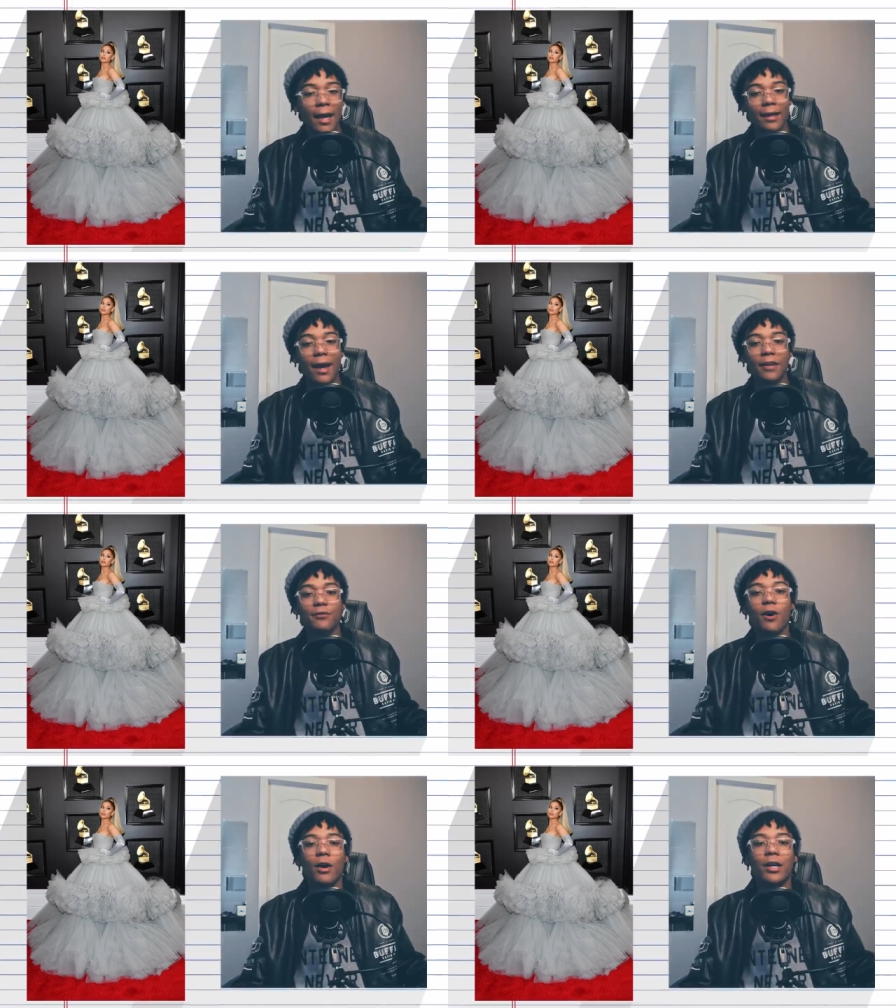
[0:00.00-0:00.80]
And as
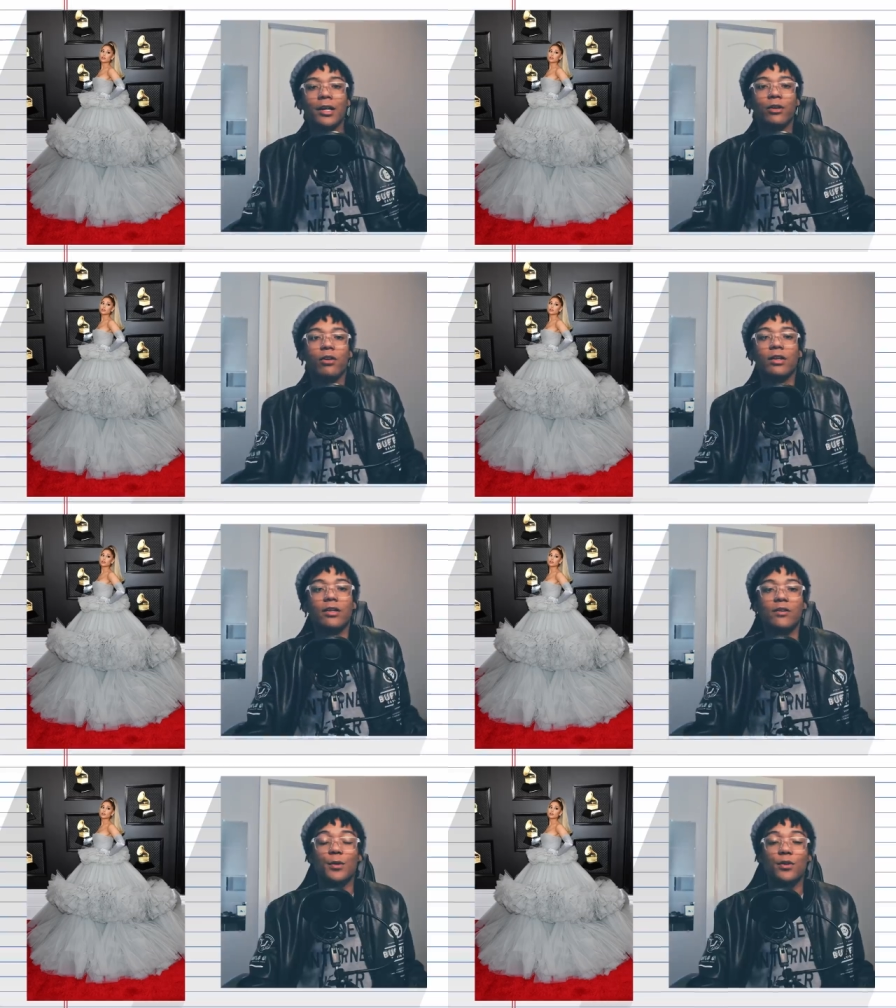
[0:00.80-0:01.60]
for Ariana
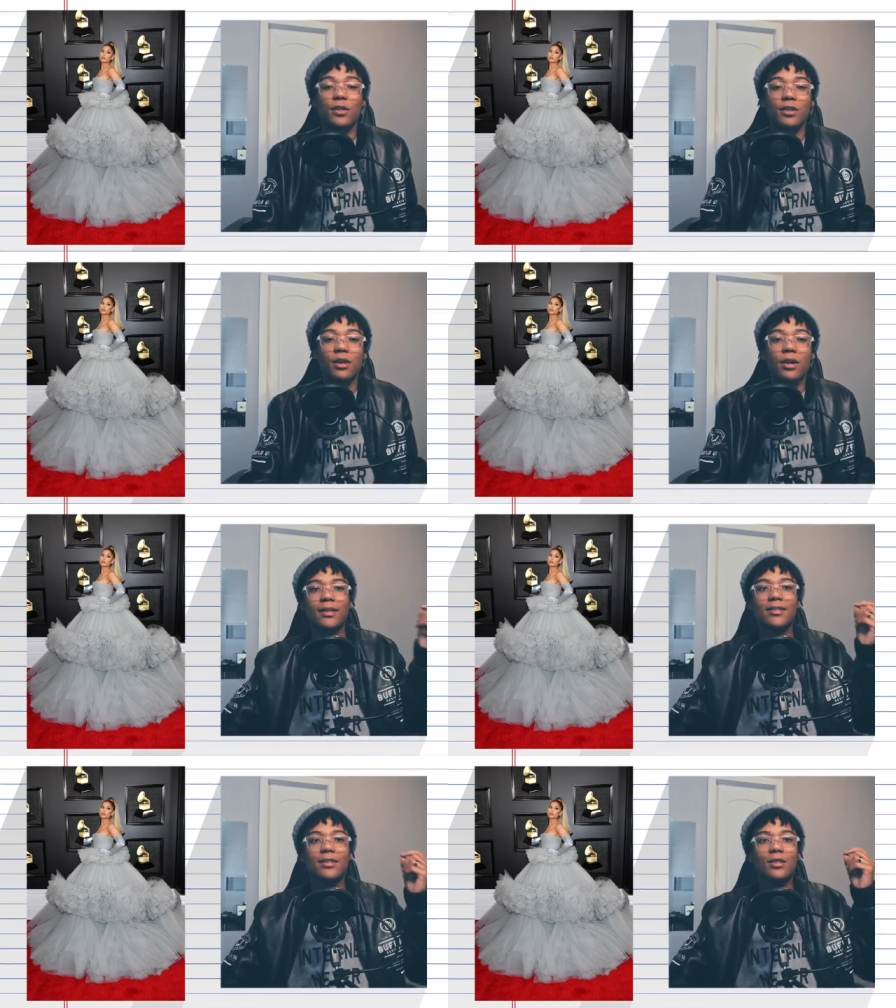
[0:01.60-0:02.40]
Grande's music, I
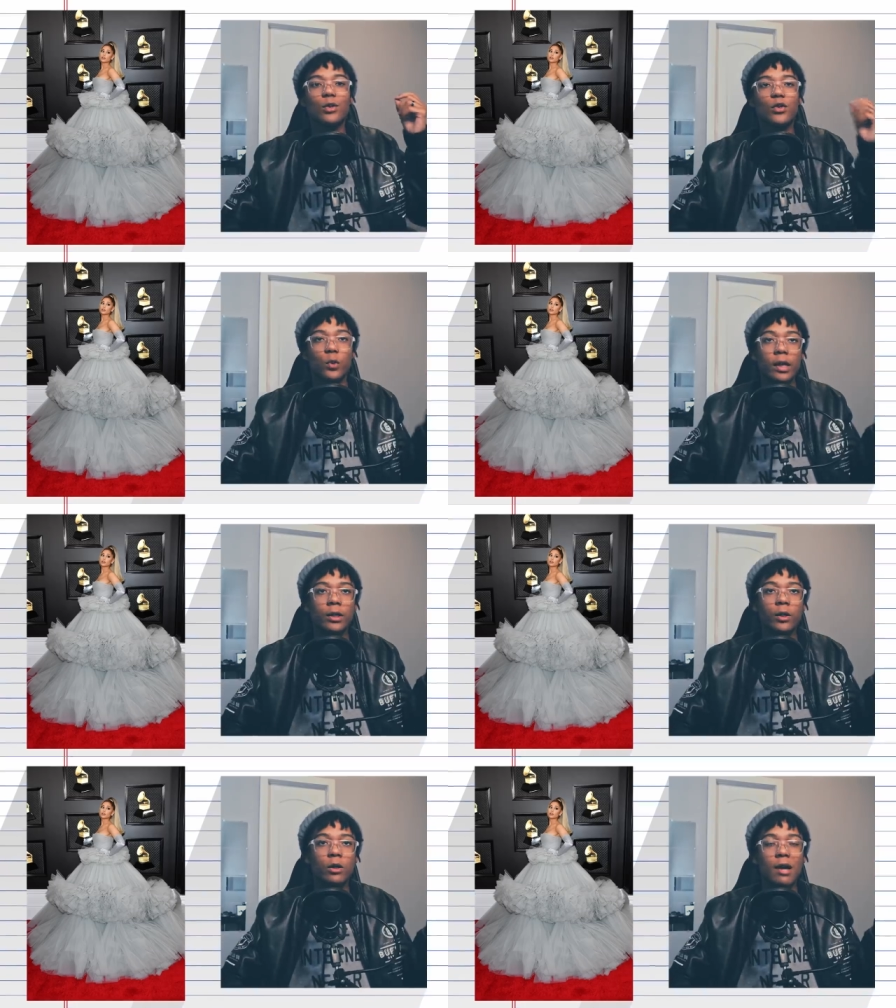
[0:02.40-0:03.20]
listened to
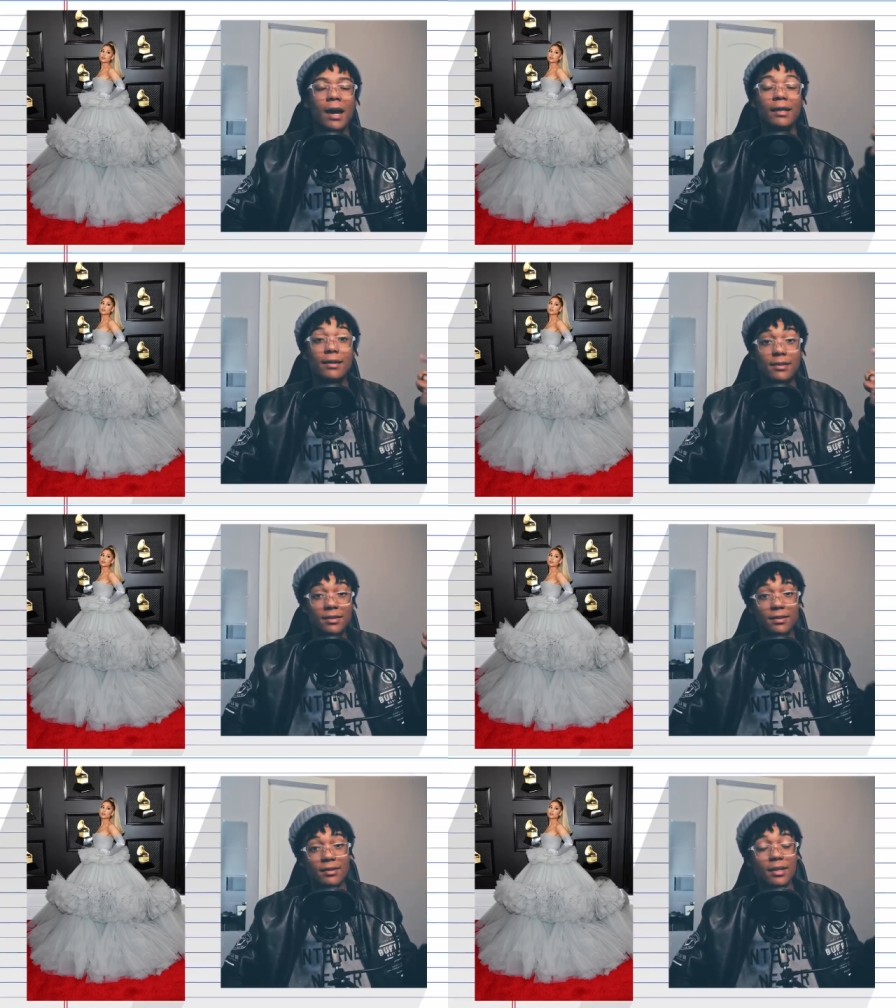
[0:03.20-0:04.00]
Sweetener and I
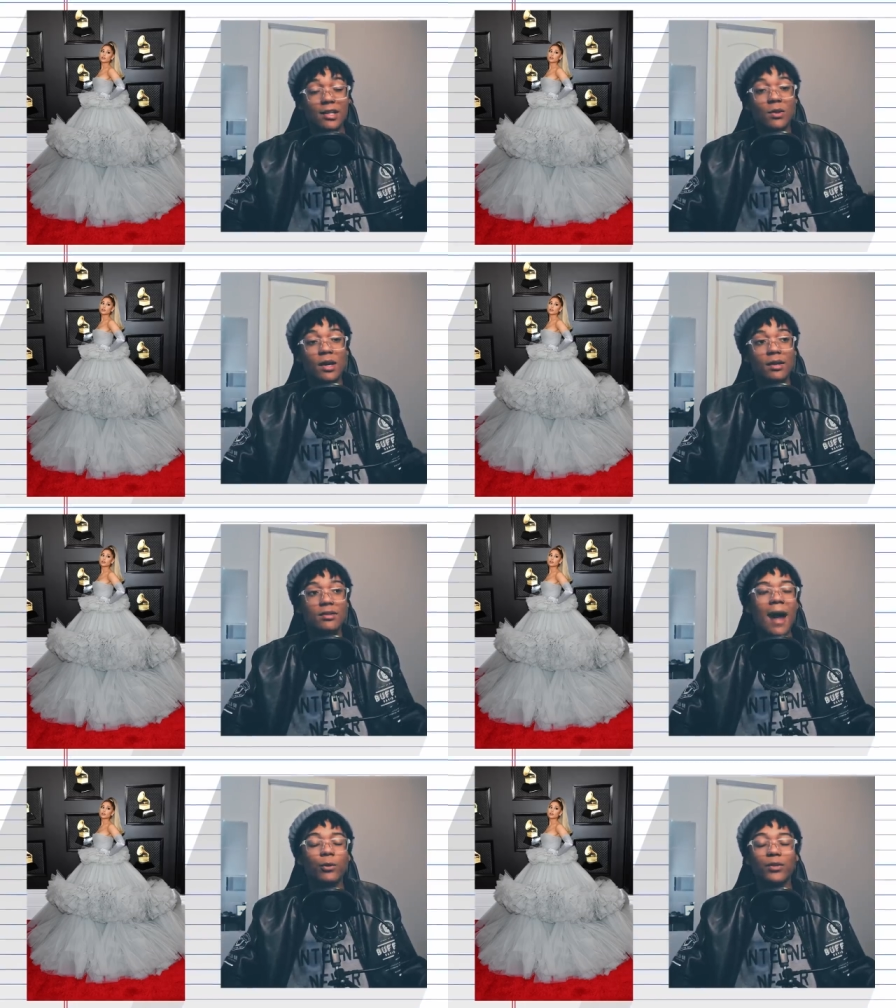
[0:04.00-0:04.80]
listened to Thank You
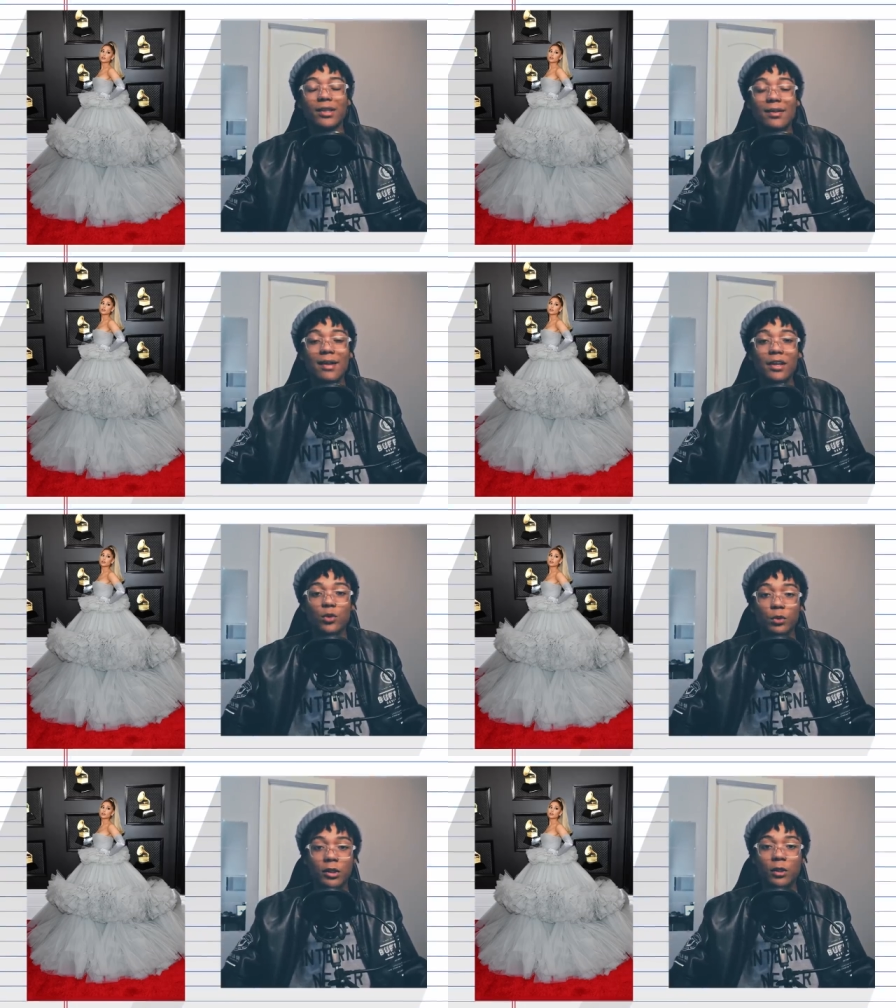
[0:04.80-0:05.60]
Next. I really thought
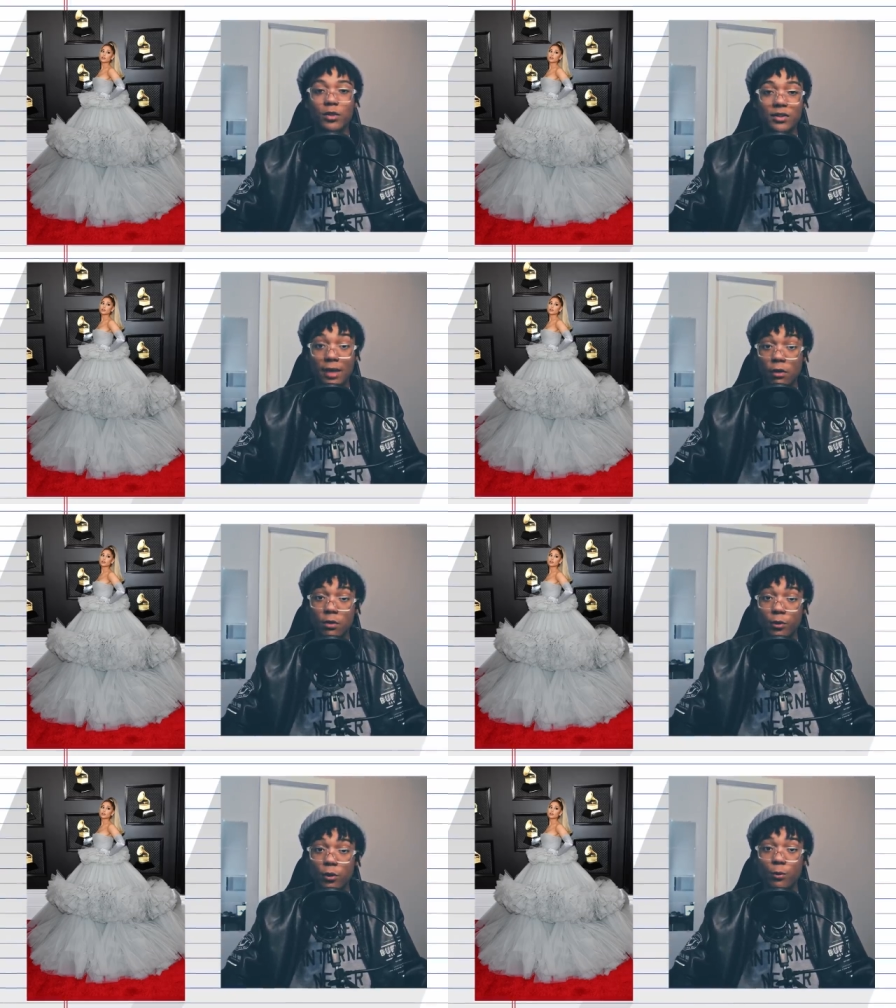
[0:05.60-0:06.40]
Sweetener was
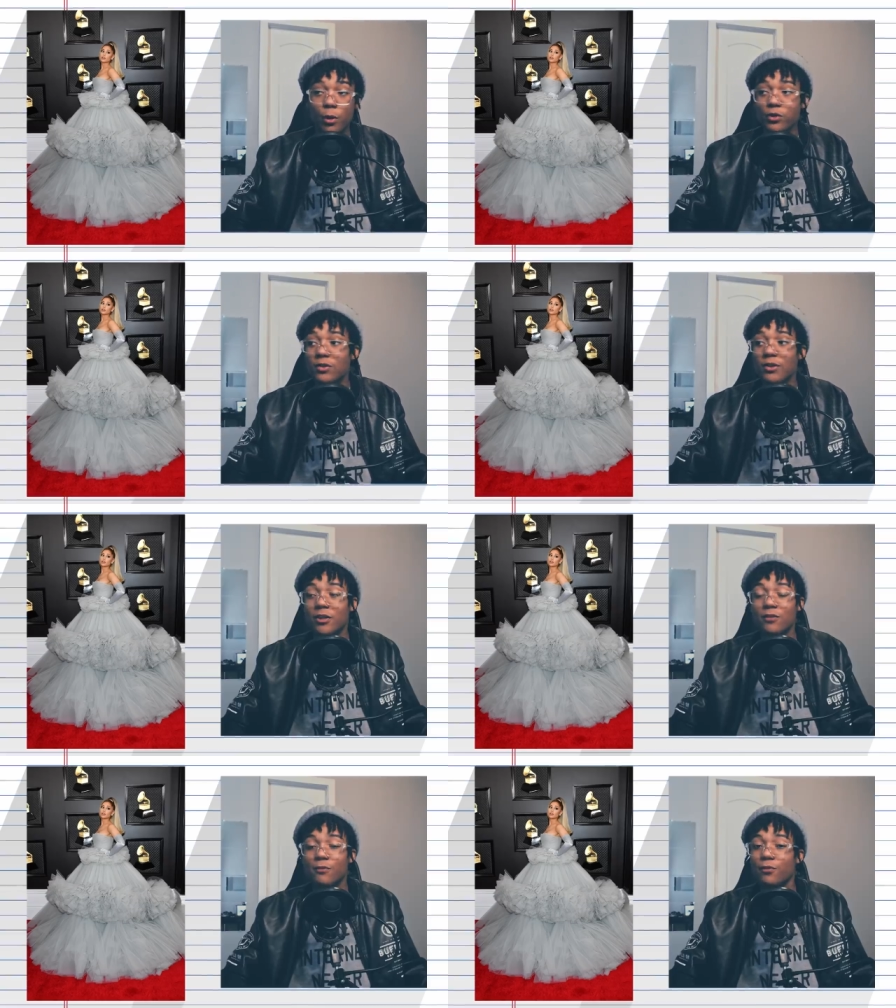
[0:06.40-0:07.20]
terrible, mostly
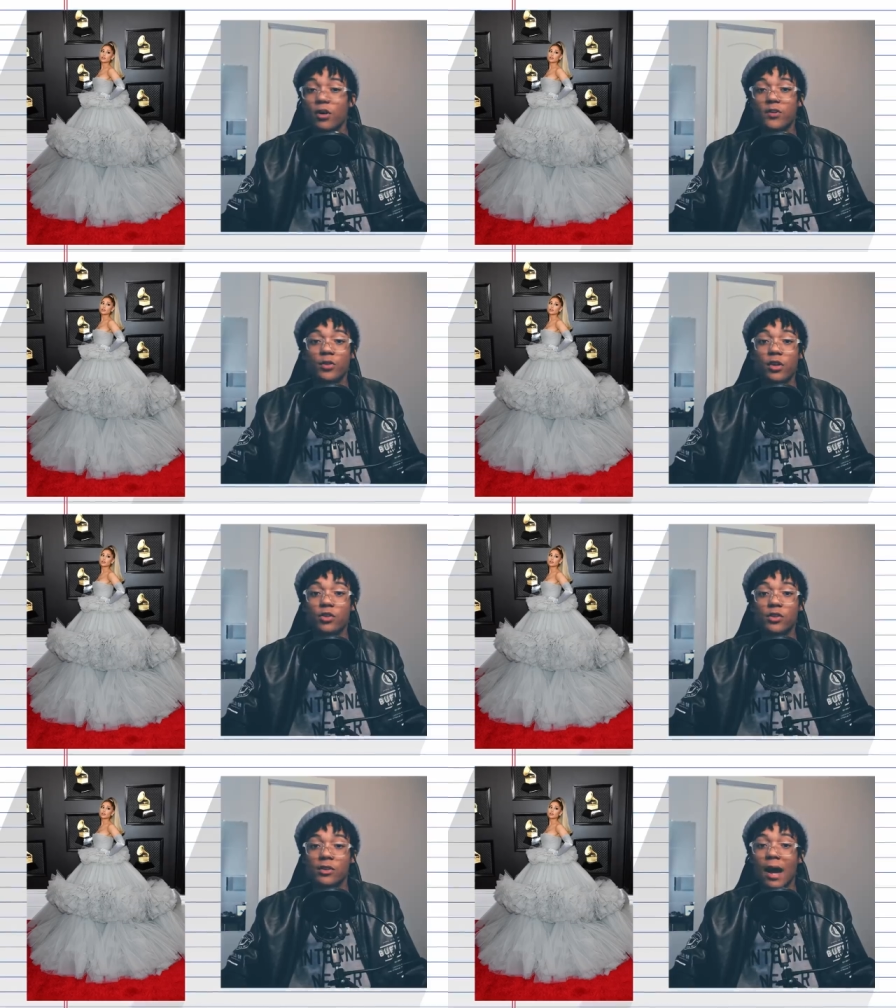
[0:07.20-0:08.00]
because of Pharrell's
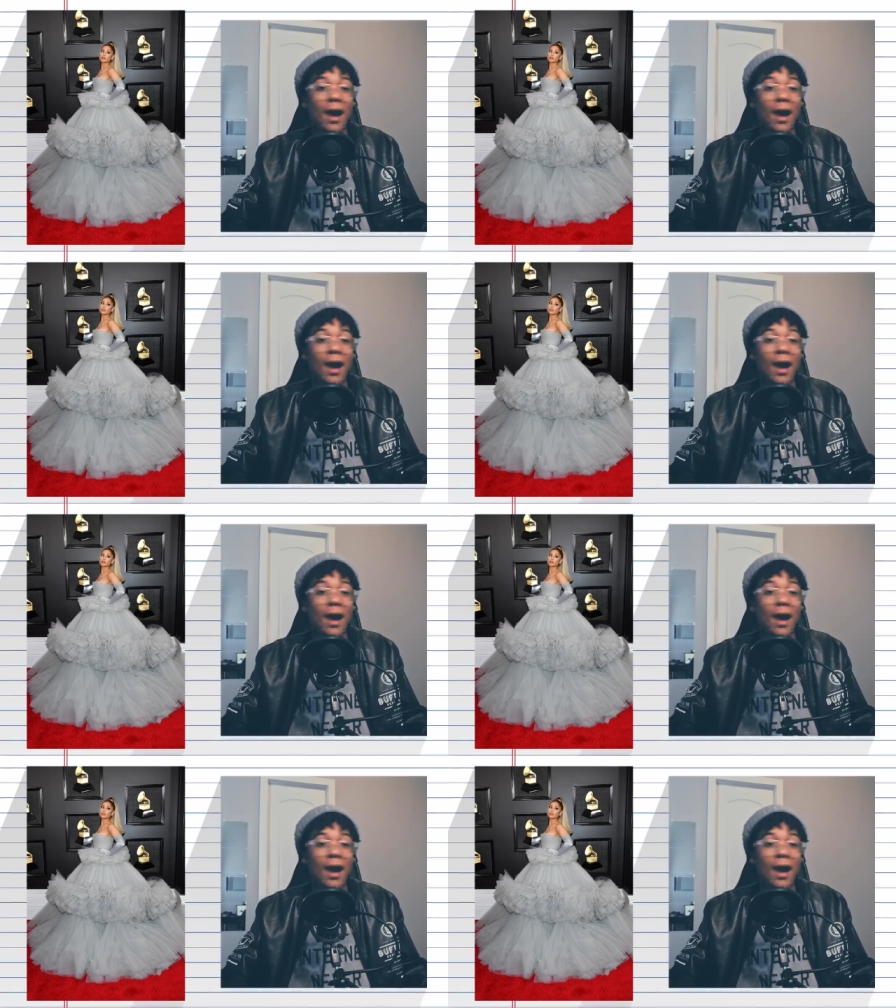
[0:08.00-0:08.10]
production.